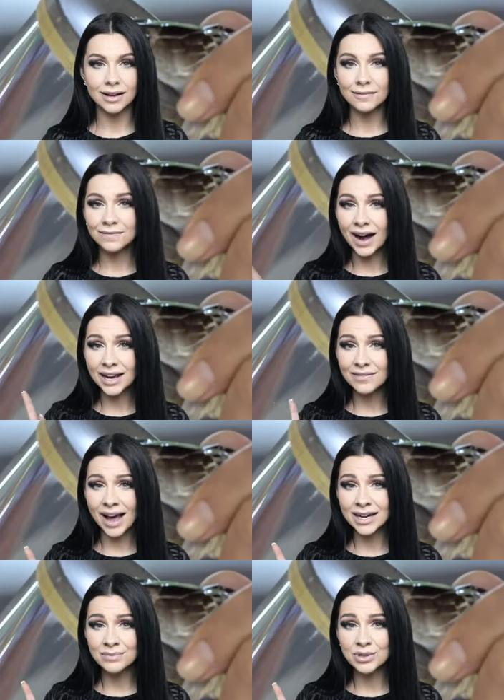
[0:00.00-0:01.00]
Five
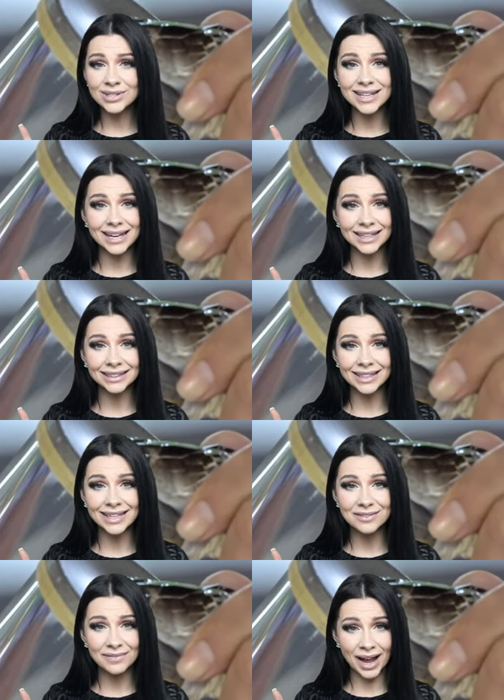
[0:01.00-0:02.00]
animals that can
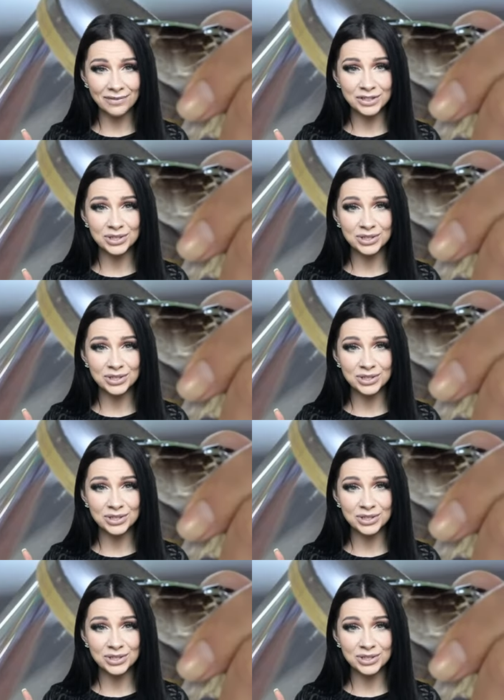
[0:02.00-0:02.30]
live after